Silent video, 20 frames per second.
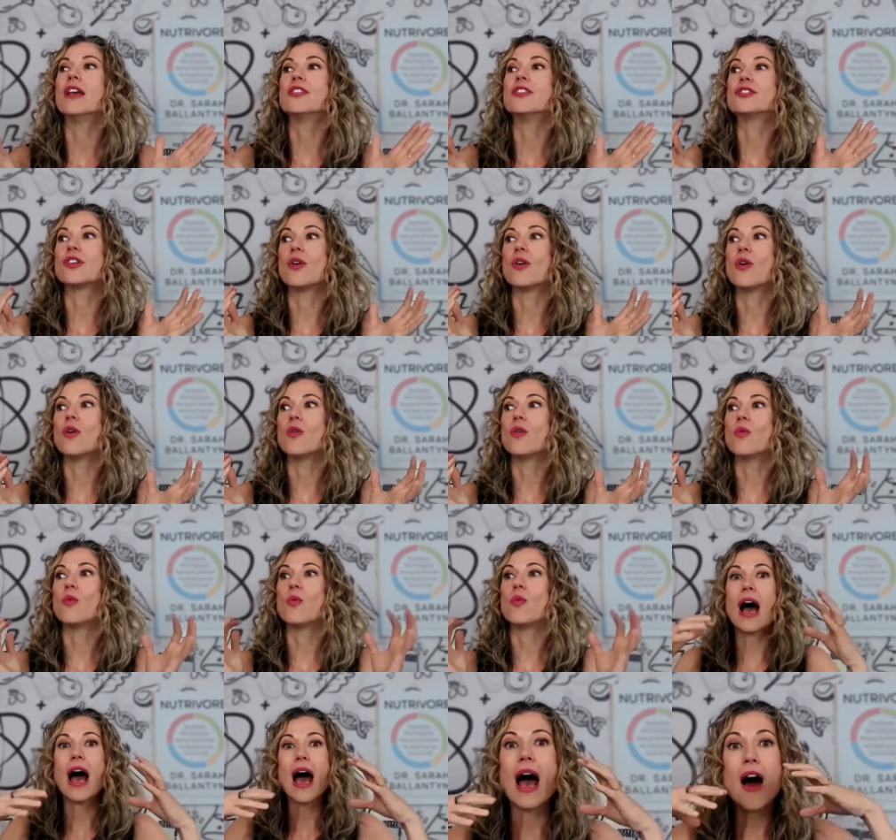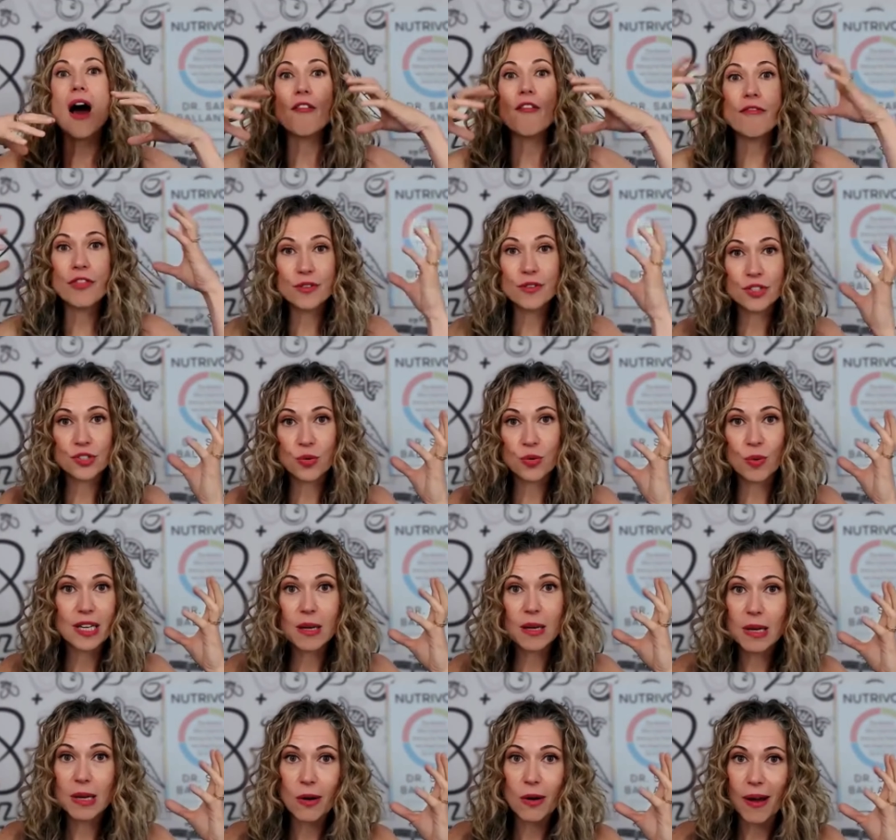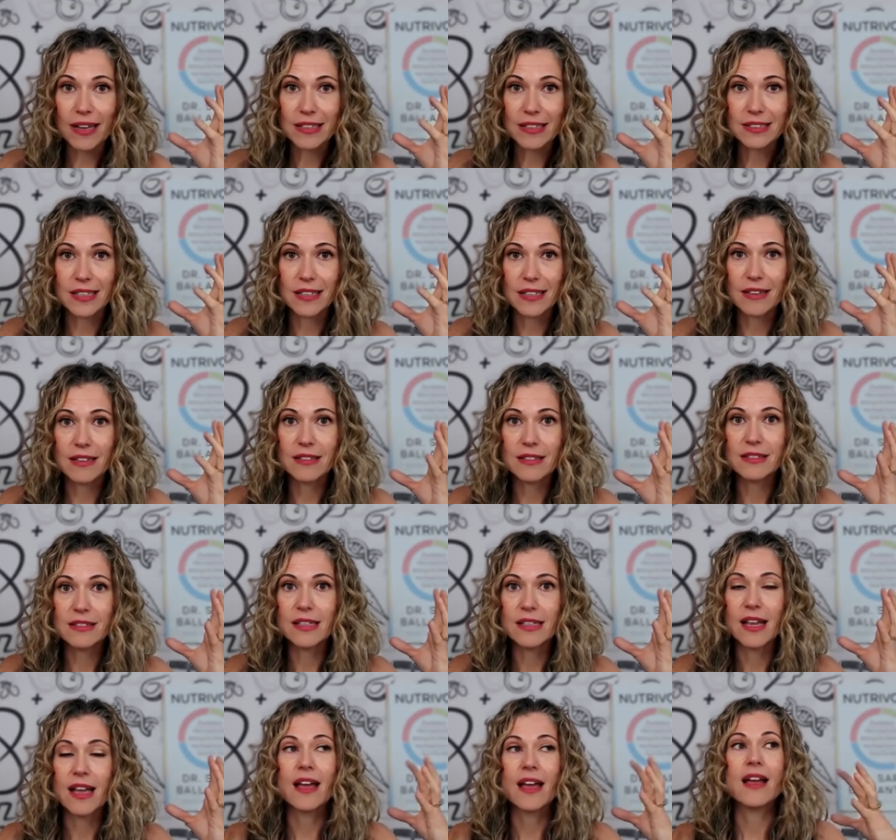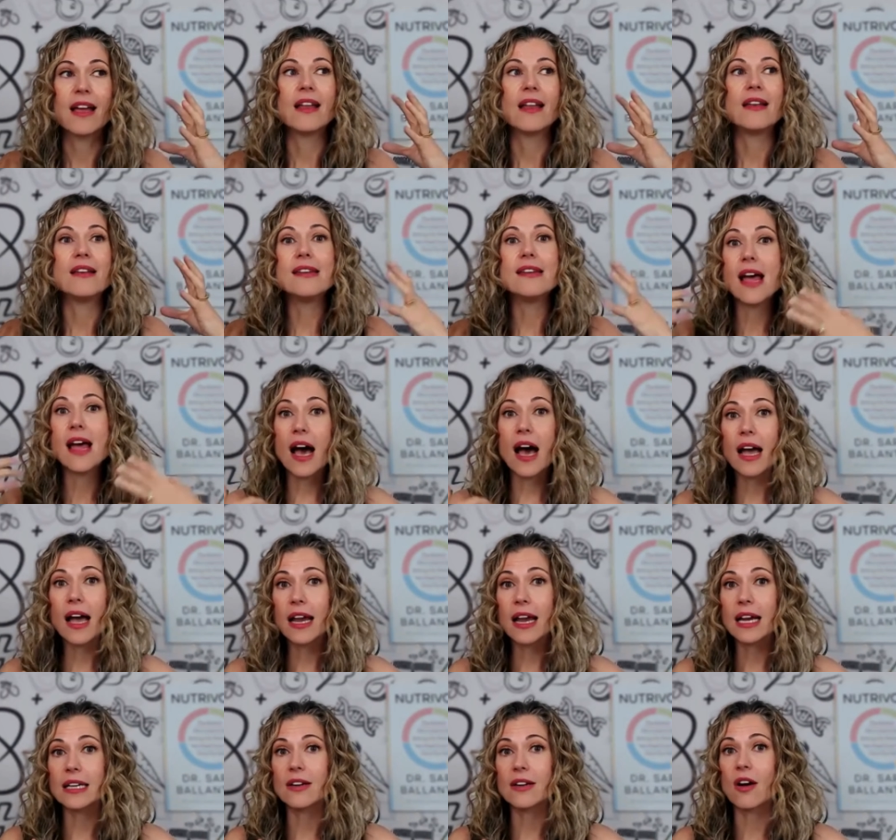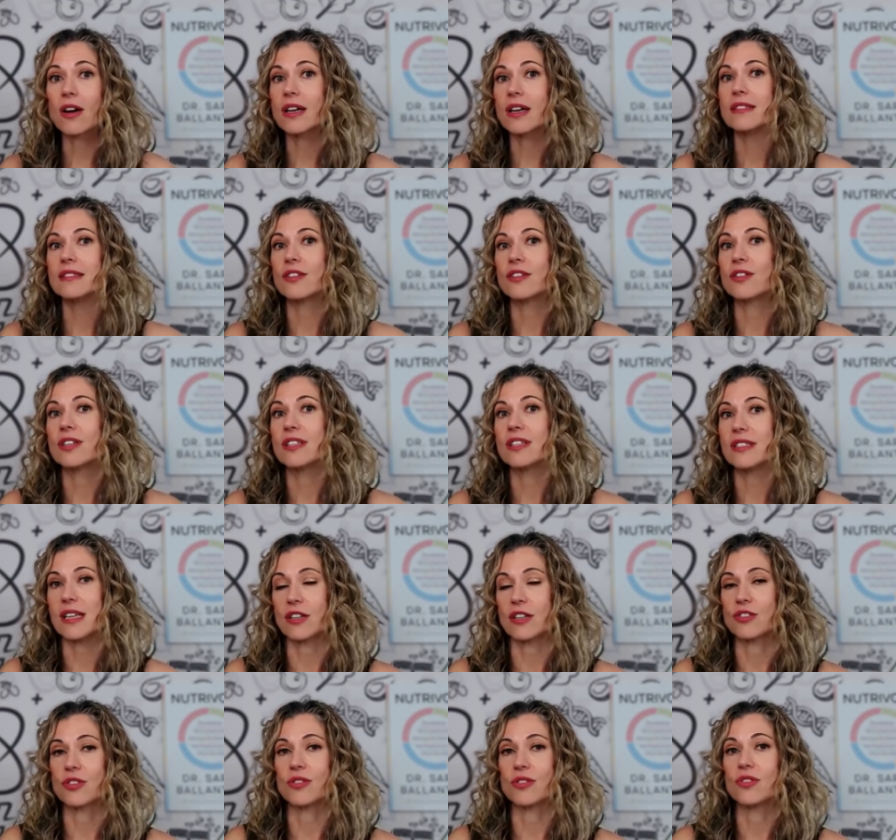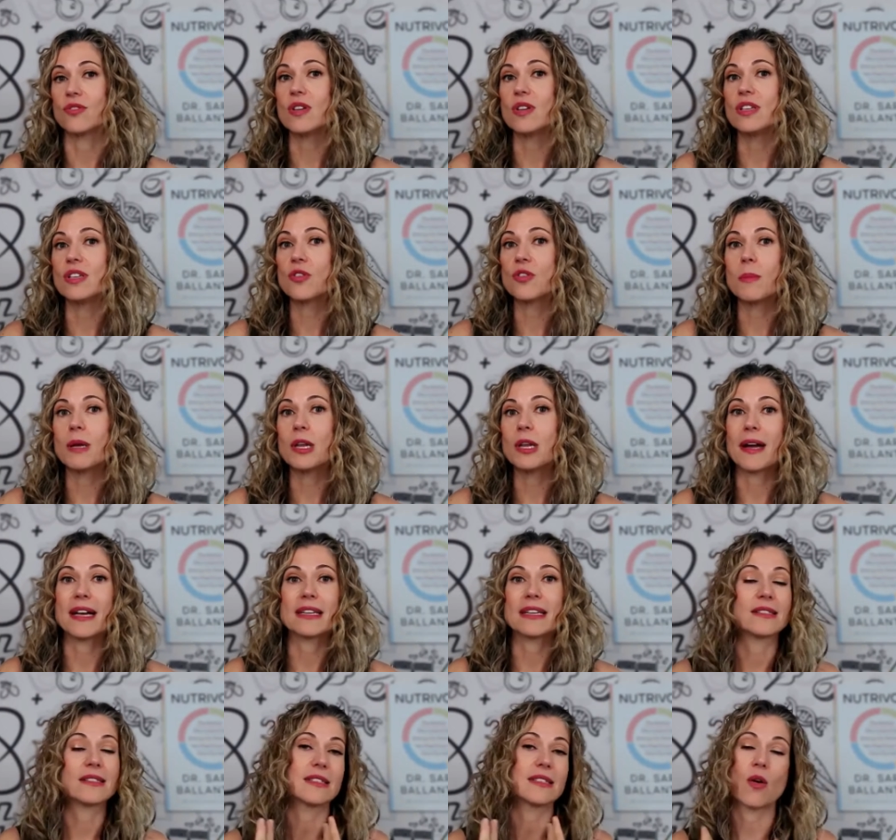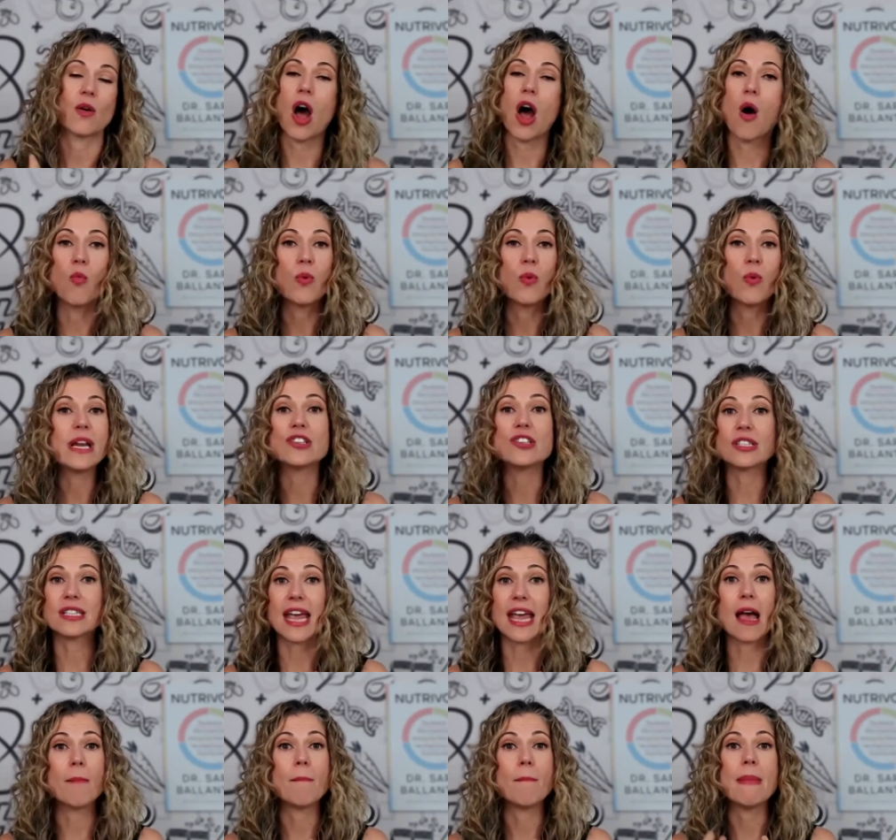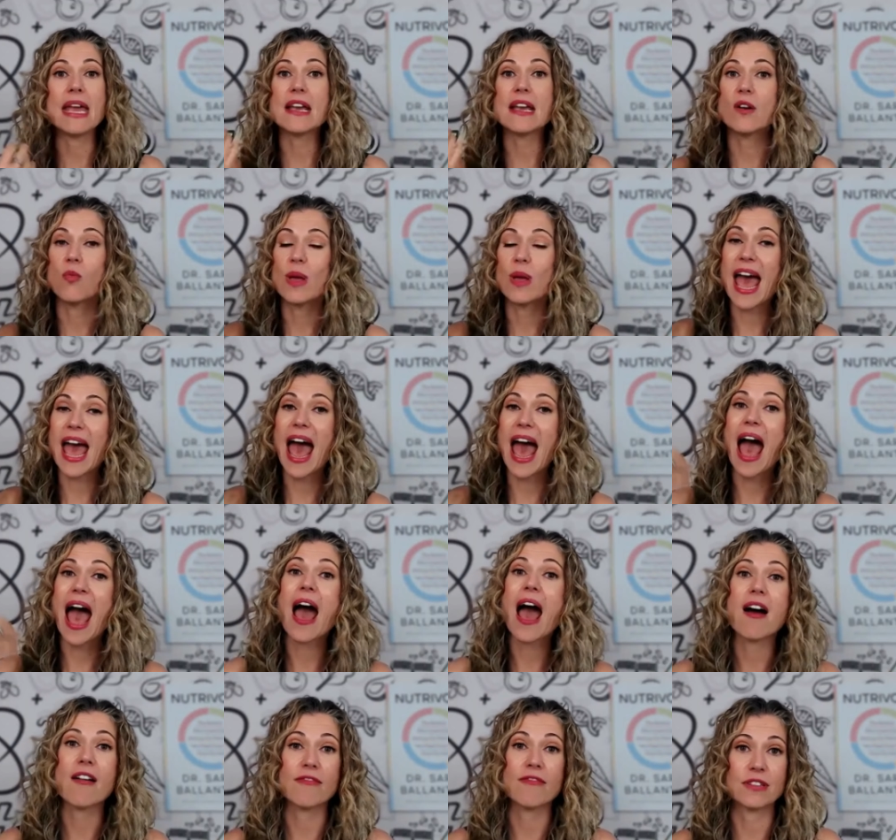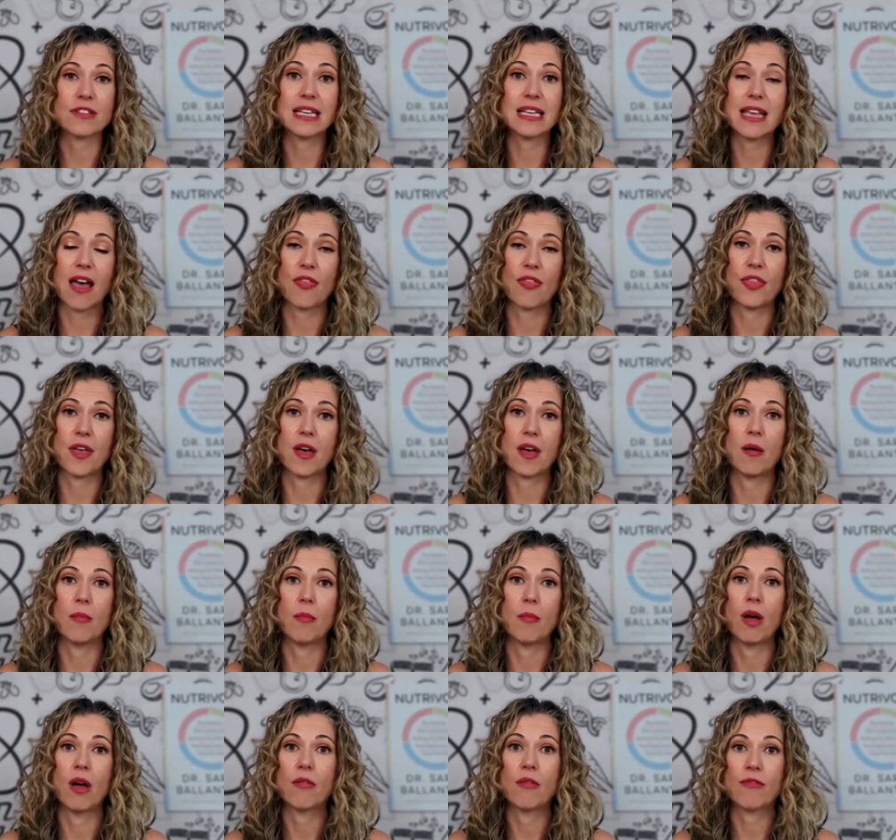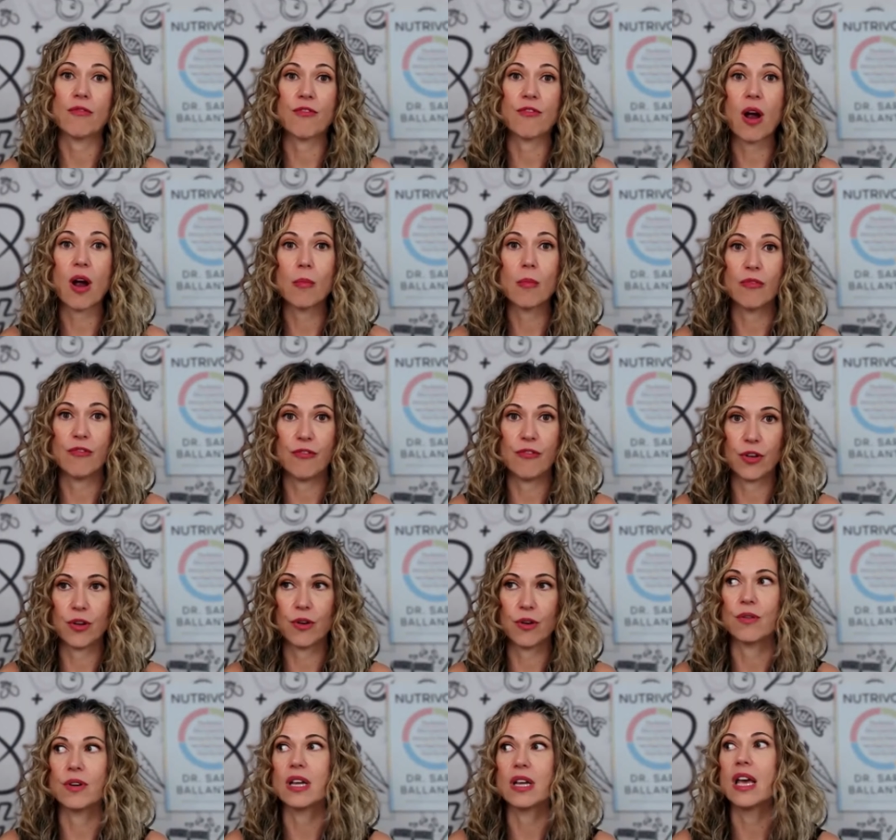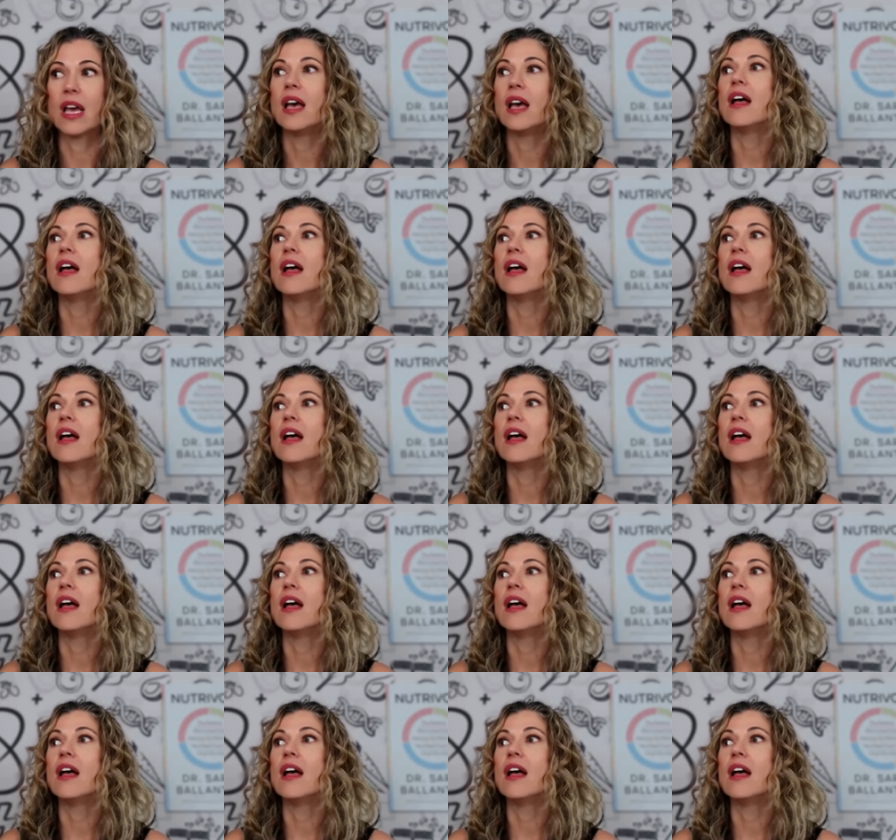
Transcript: So, of those 20 amino acids, nine are considered essential. So, these are amino acids we just can't make, we have to get them from food.